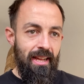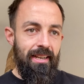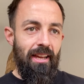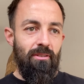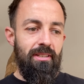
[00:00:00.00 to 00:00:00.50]

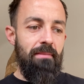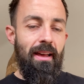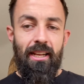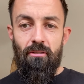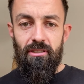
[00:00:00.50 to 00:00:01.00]
Now, you'll see
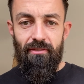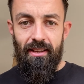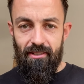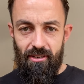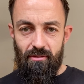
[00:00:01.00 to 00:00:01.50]
many
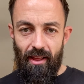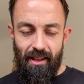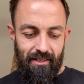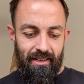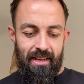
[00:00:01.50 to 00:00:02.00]
CrossFitters do
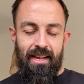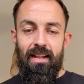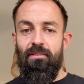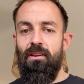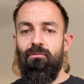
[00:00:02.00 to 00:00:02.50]
this, and
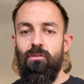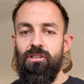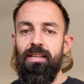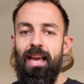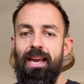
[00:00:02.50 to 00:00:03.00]
if you ever watch
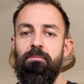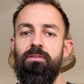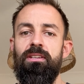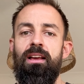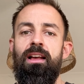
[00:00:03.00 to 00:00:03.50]
the
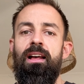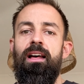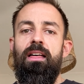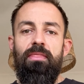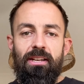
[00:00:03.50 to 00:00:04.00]
games,
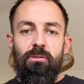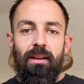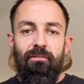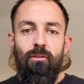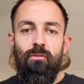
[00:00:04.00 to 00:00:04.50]
they're doing
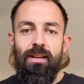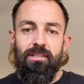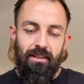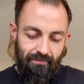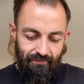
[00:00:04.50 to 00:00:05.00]
it for a
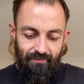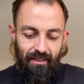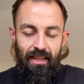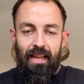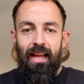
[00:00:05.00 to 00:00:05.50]
reason.
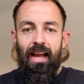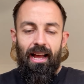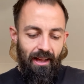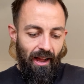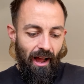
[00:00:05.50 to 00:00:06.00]

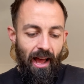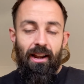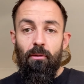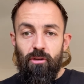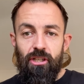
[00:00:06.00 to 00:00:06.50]
And I
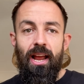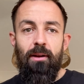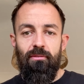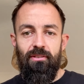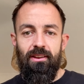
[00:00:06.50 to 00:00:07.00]
will share
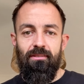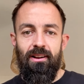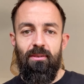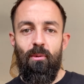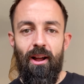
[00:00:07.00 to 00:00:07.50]
you
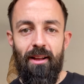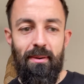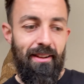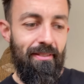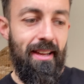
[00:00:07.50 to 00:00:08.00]
why I
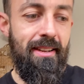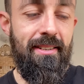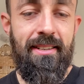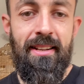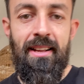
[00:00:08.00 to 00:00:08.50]
believe that
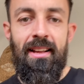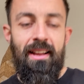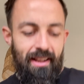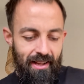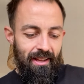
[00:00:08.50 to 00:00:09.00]
is.
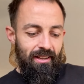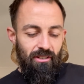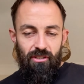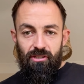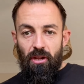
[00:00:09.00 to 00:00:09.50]

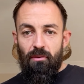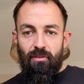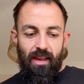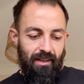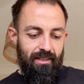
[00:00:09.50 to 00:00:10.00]
2
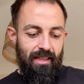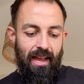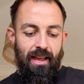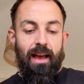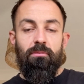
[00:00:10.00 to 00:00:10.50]
things that
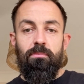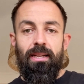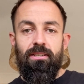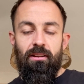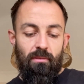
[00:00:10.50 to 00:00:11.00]
it helps me
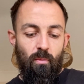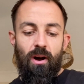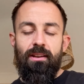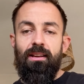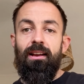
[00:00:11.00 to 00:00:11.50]
do.
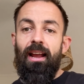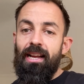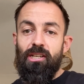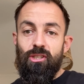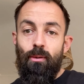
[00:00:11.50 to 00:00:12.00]
One, it's
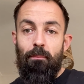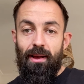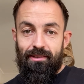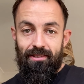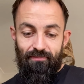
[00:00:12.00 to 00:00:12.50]
a
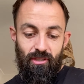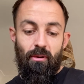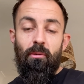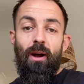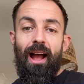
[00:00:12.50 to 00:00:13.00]
sweatband. So it
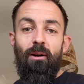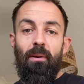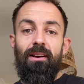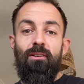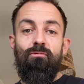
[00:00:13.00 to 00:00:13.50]
will help
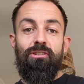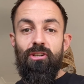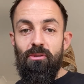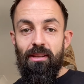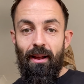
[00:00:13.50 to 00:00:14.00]

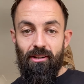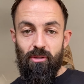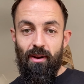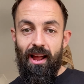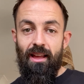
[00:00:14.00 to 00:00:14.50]
reduce the amount of
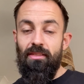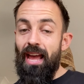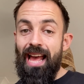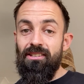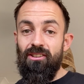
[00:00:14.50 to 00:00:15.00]
sweat that
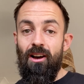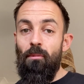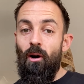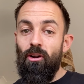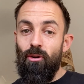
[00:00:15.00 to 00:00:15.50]
ends
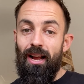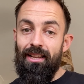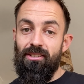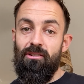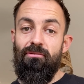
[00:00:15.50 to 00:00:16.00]
up on your
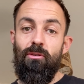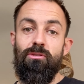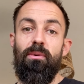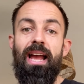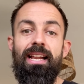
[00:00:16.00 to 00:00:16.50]
hands. So if you're
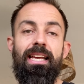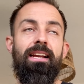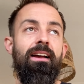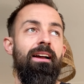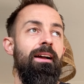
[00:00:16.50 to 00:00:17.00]
doing any
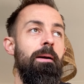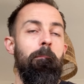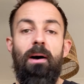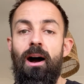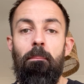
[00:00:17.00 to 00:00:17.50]

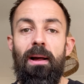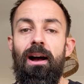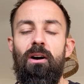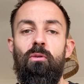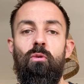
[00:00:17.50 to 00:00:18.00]

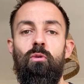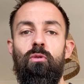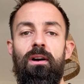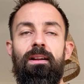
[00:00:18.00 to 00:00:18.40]
barbell or